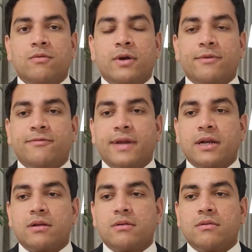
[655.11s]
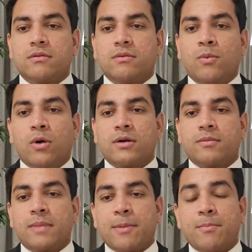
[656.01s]
would affect
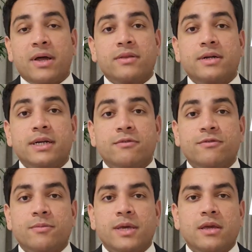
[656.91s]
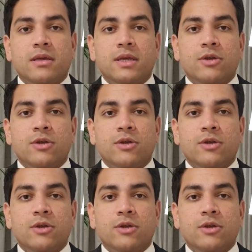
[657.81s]
what my mother did for me,